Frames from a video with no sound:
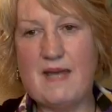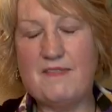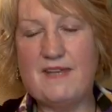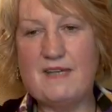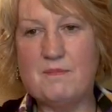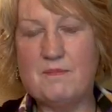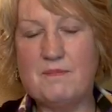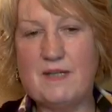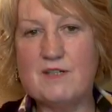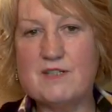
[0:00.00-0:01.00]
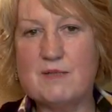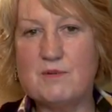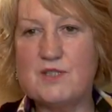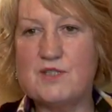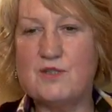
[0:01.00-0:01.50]
think because I
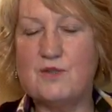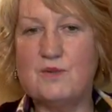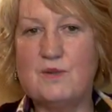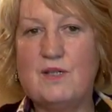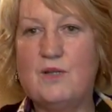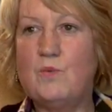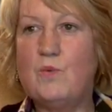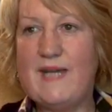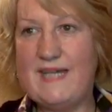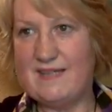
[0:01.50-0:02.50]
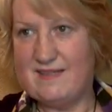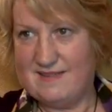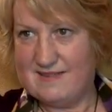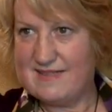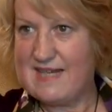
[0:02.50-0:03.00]
was so
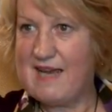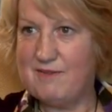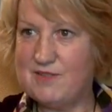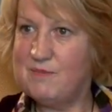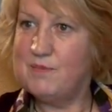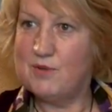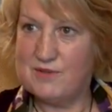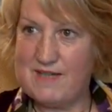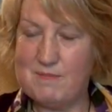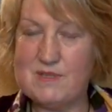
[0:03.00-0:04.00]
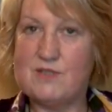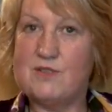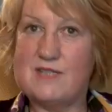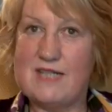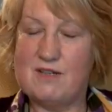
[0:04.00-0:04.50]
weakened after both
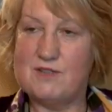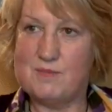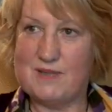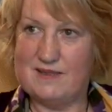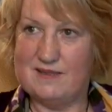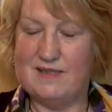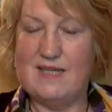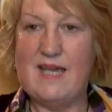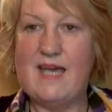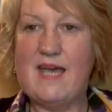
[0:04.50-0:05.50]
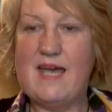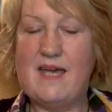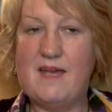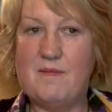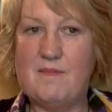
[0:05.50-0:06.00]
episodes in hospital,
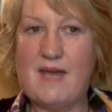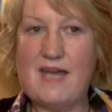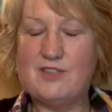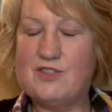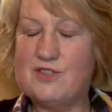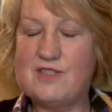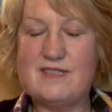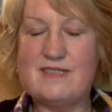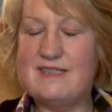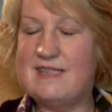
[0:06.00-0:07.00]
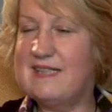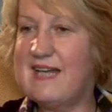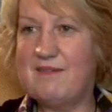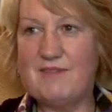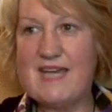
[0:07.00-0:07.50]
I just didn't
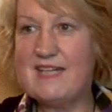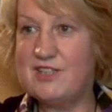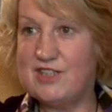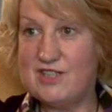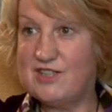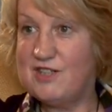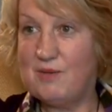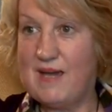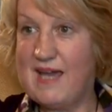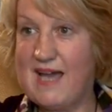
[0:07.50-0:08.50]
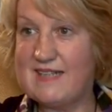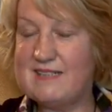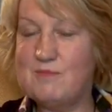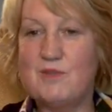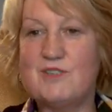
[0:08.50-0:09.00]
have the energy to do it. I
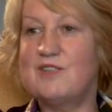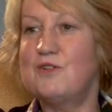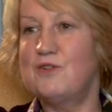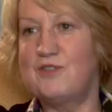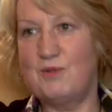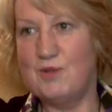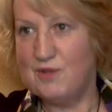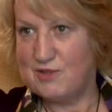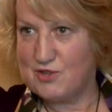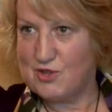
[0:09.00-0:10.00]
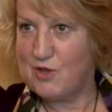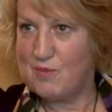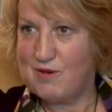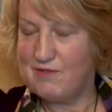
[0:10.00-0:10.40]
didn't want to go through all the trauma of